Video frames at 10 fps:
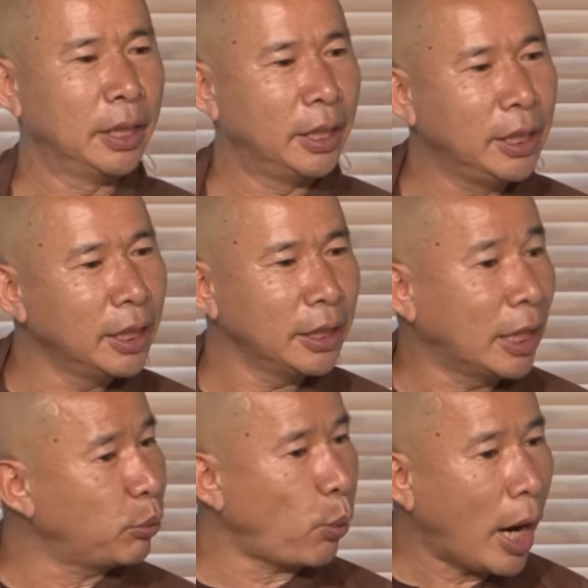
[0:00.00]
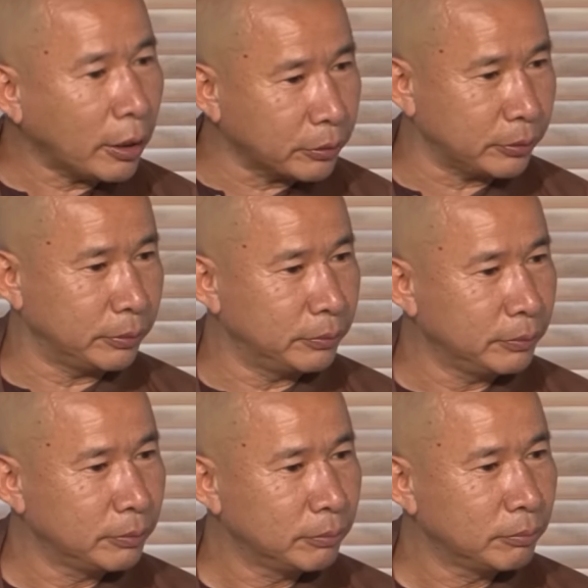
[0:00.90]
Here they quarrel.
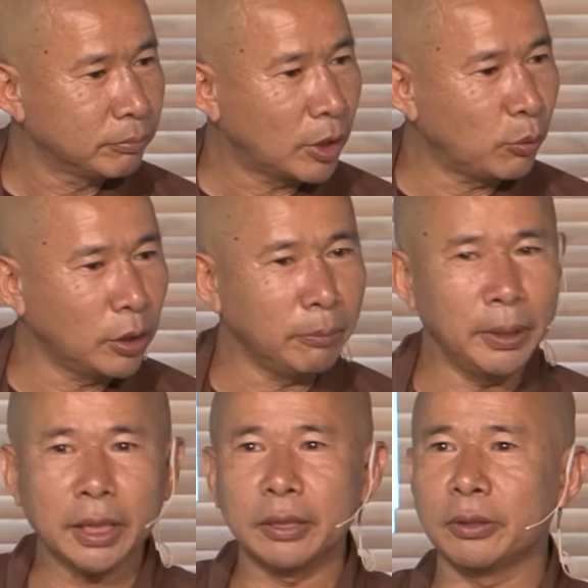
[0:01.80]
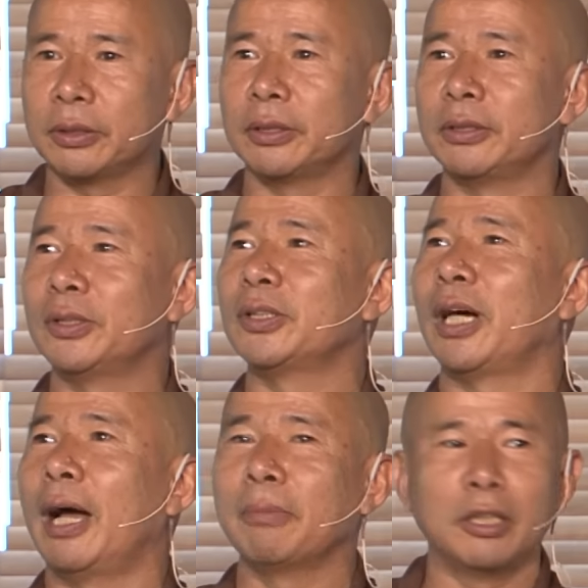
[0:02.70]
They want to make, you know,
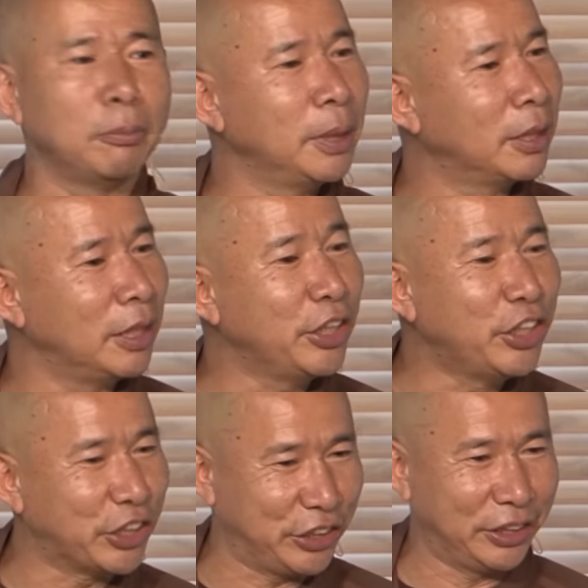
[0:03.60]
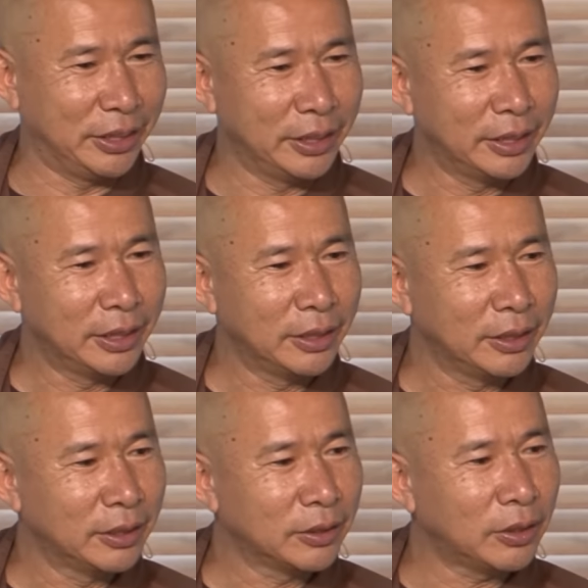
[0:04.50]
I'm going to be the leader.
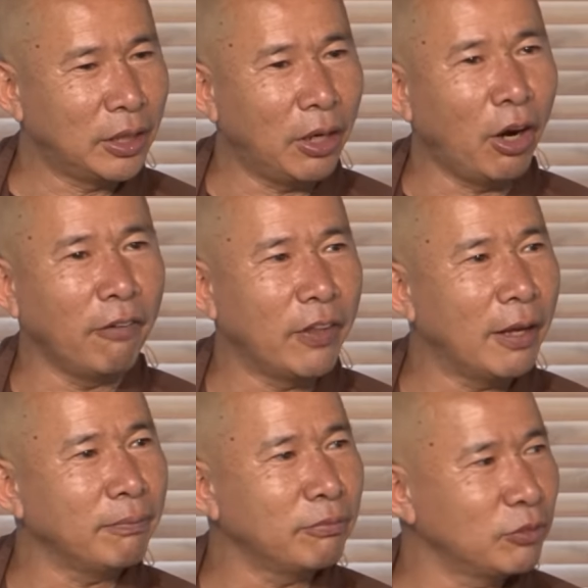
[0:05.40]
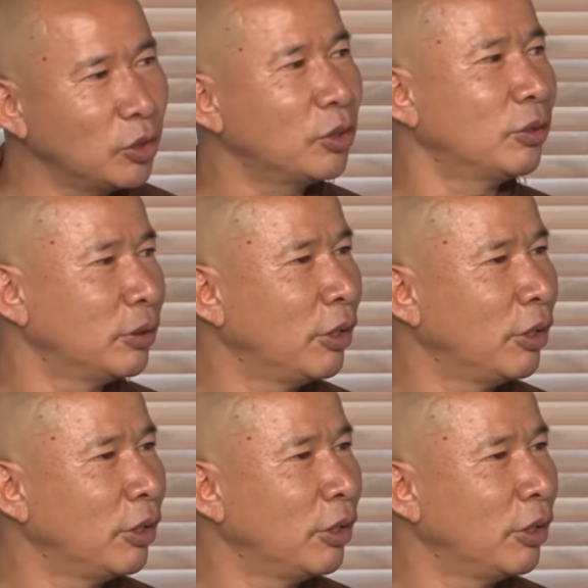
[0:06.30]
So they, all of them, you know,